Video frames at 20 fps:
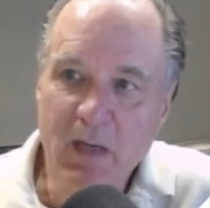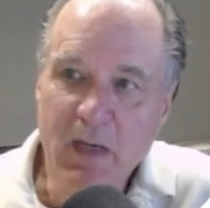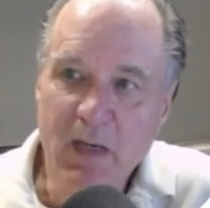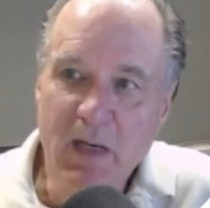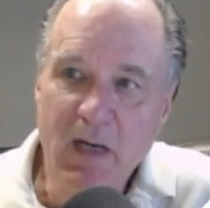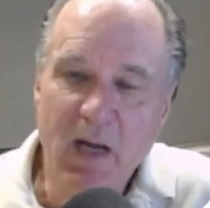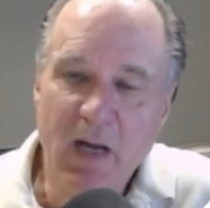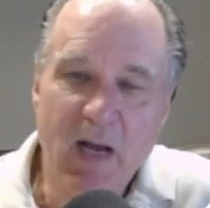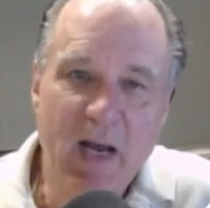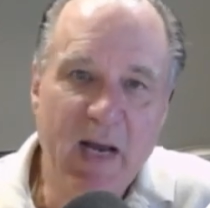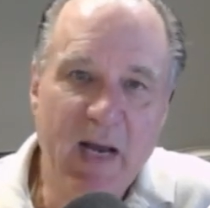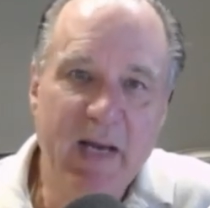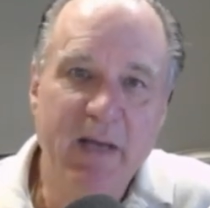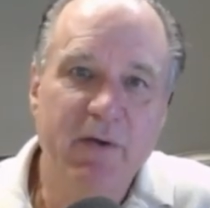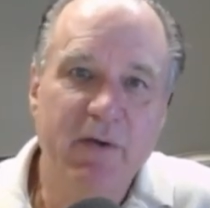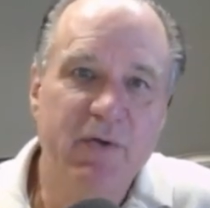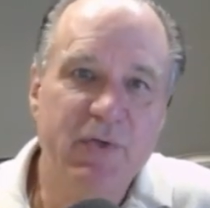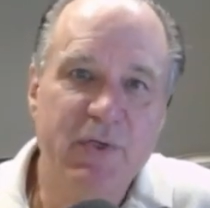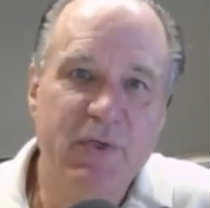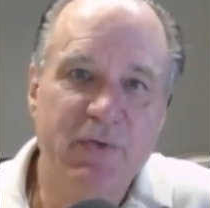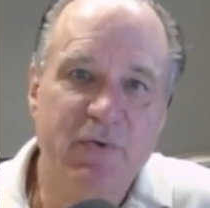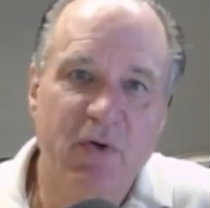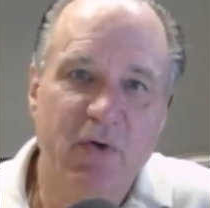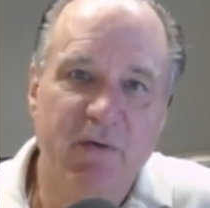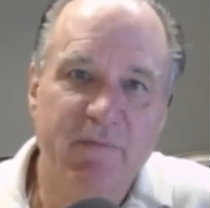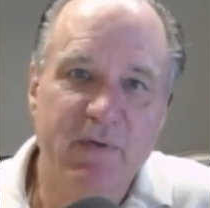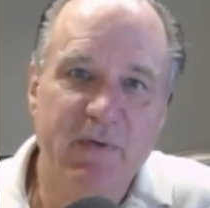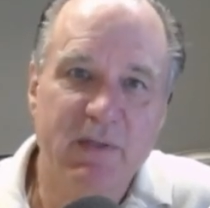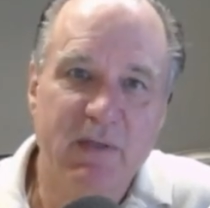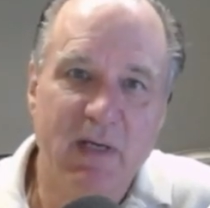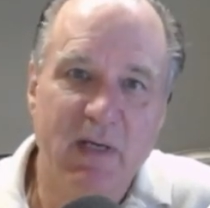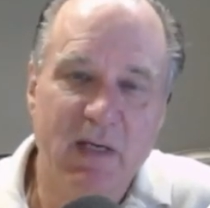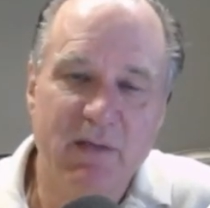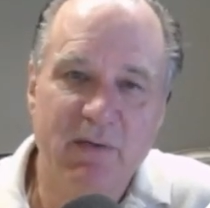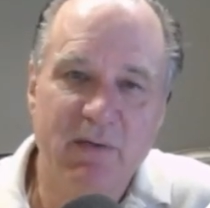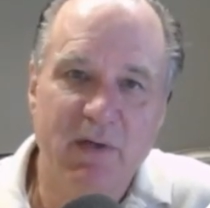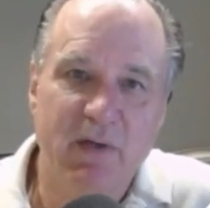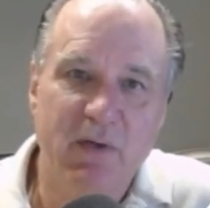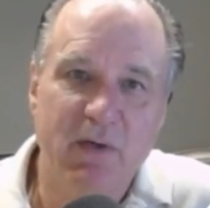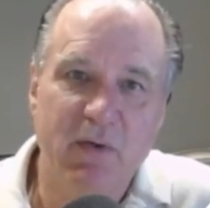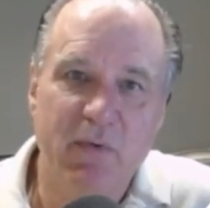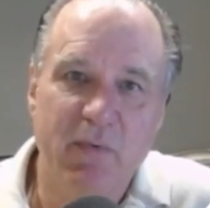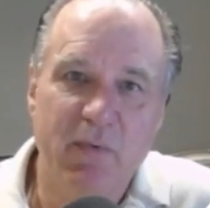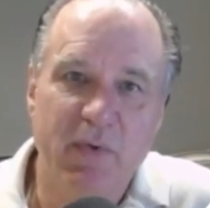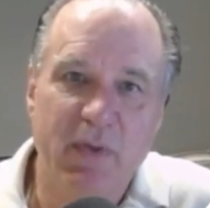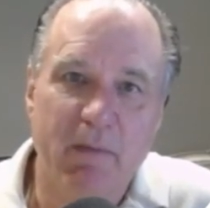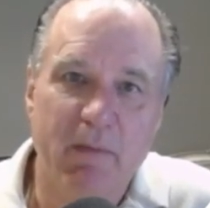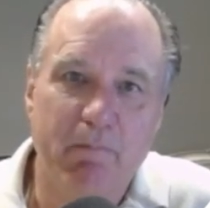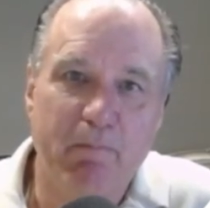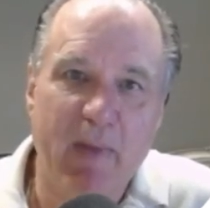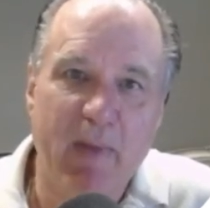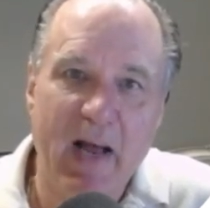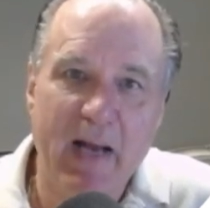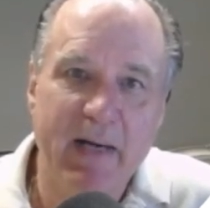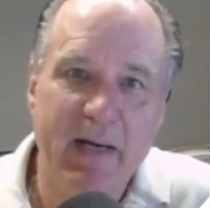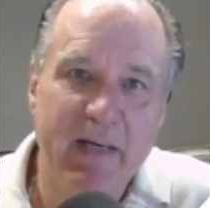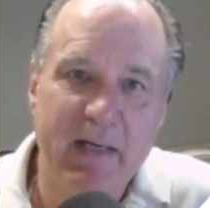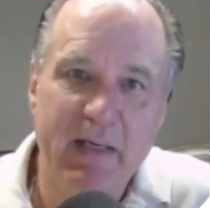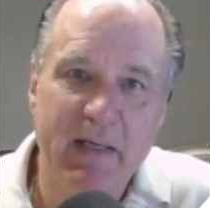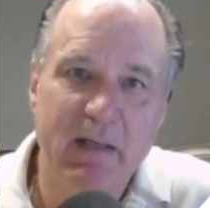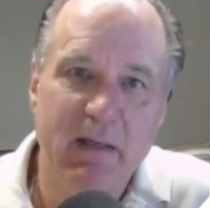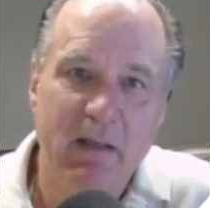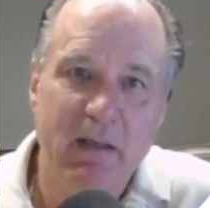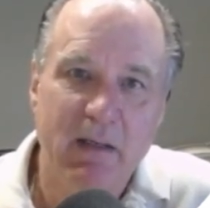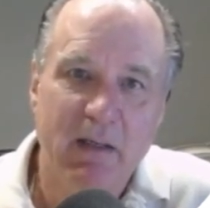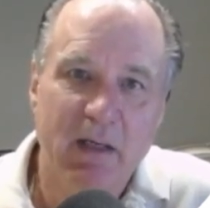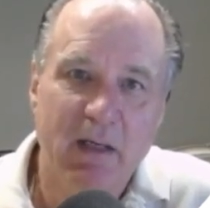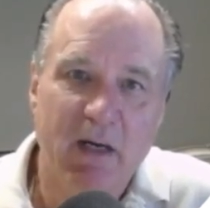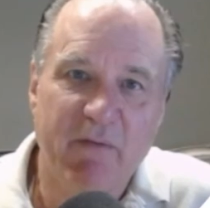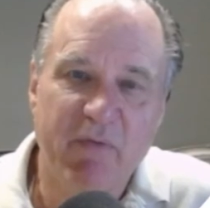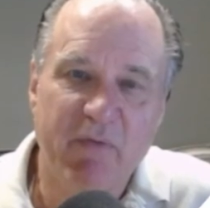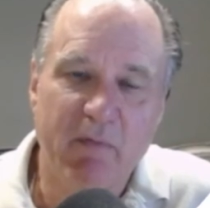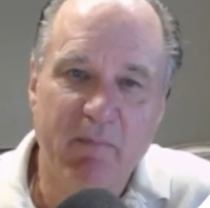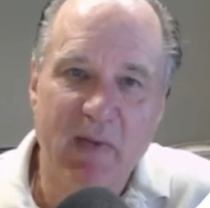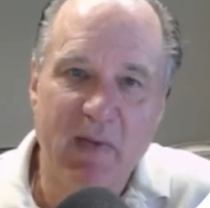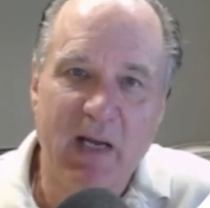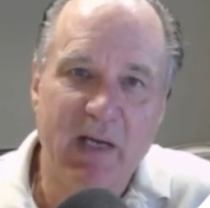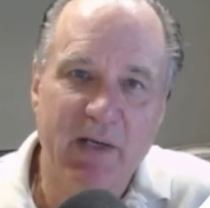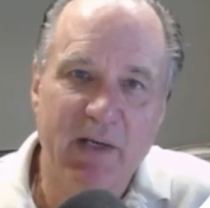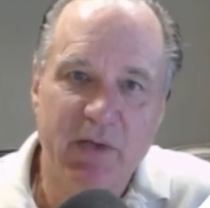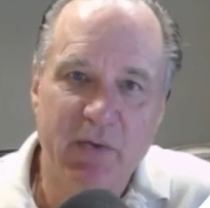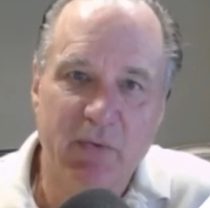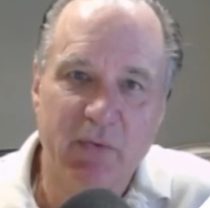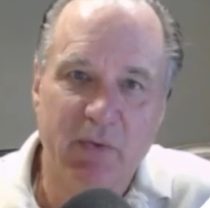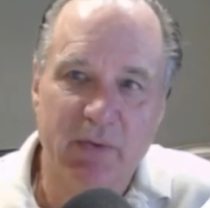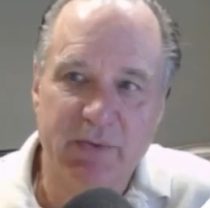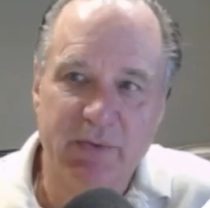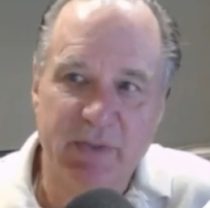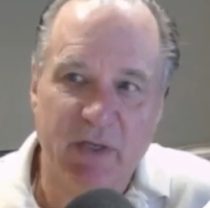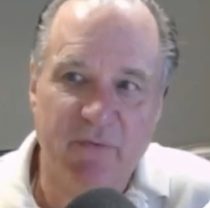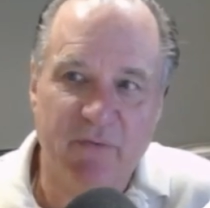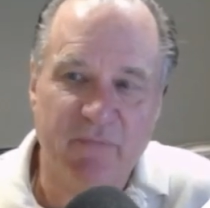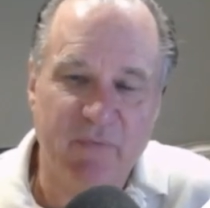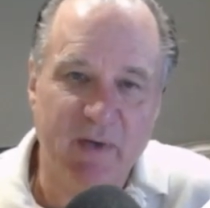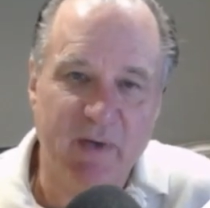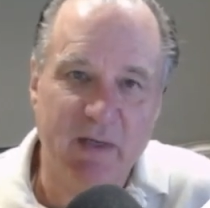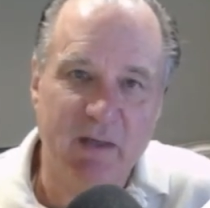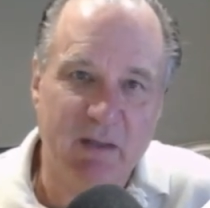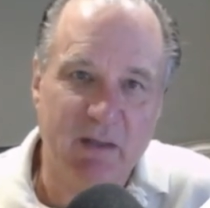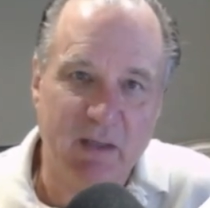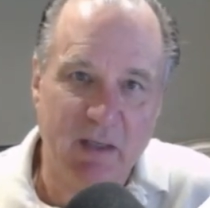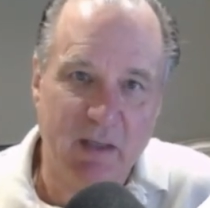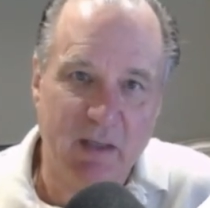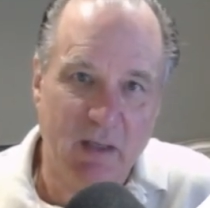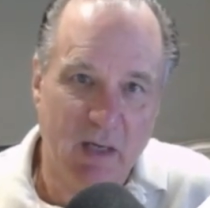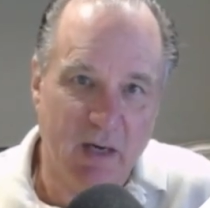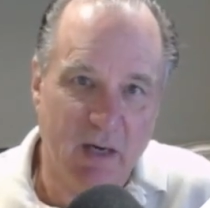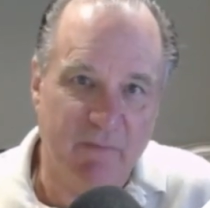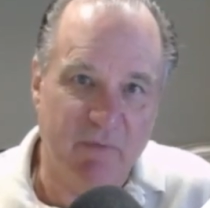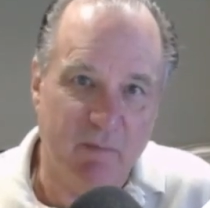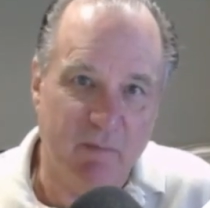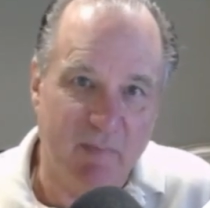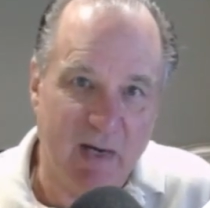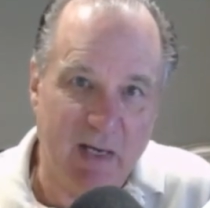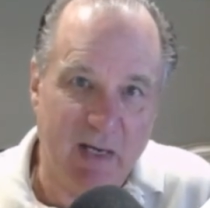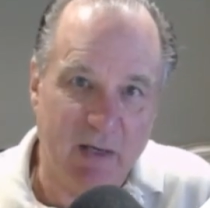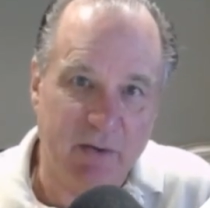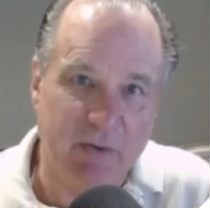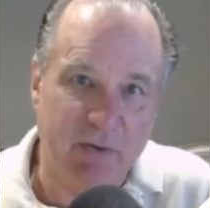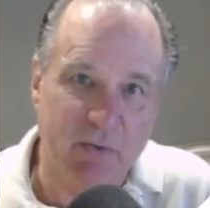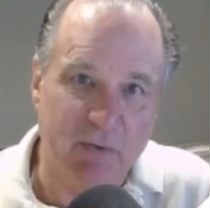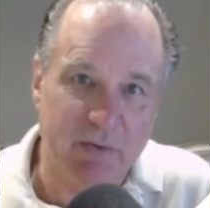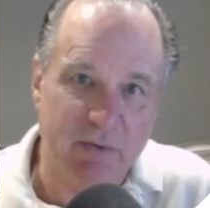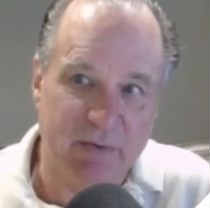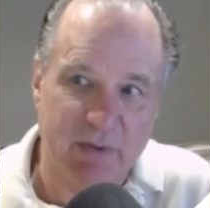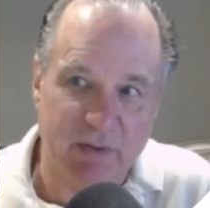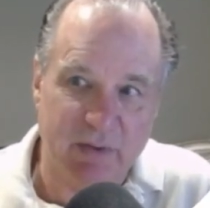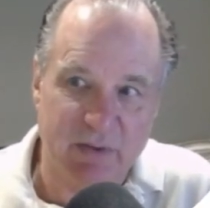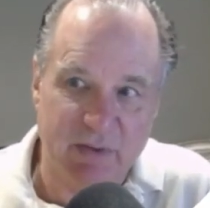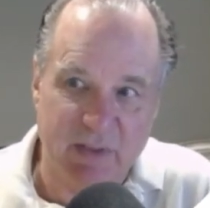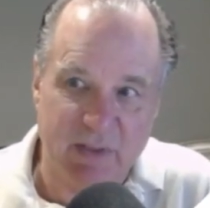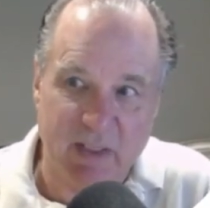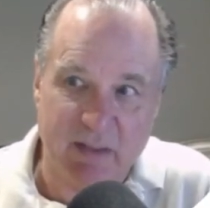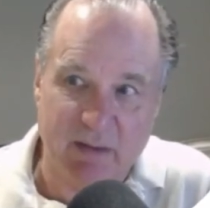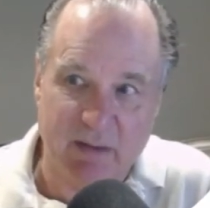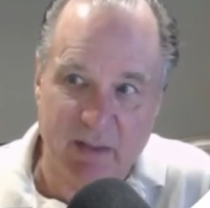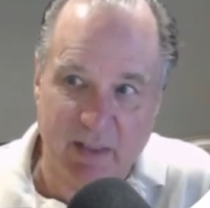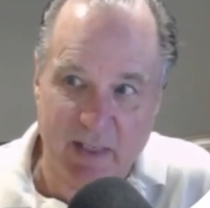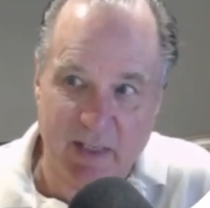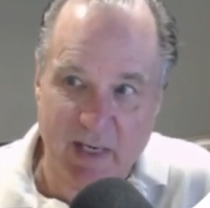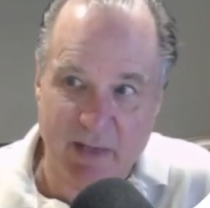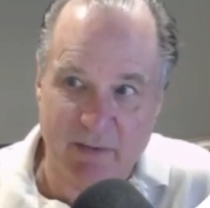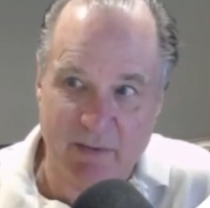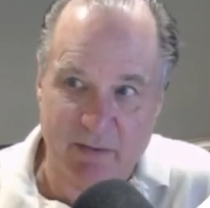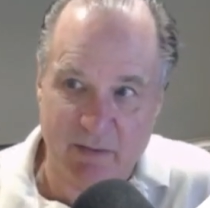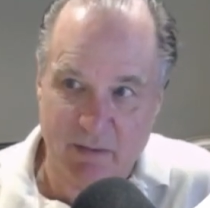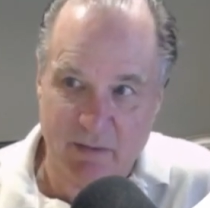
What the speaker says: A high energy surface has to do with the bonding of the molecules, the affinity of the molecules to stick together.